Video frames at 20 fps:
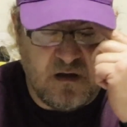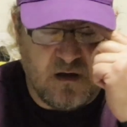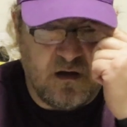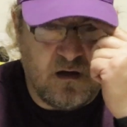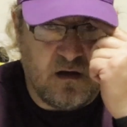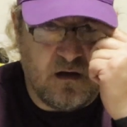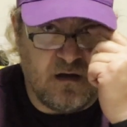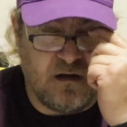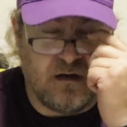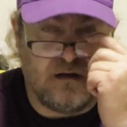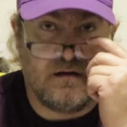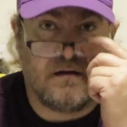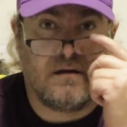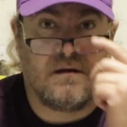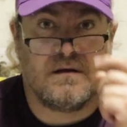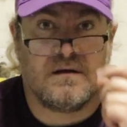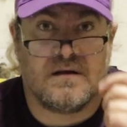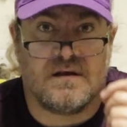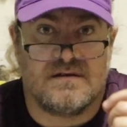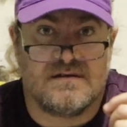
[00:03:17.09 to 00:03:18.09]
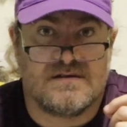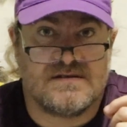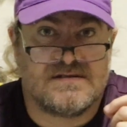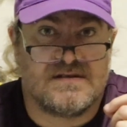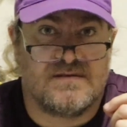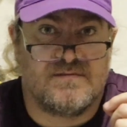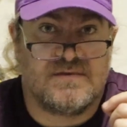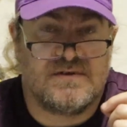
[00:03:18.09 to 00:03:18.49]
Can you see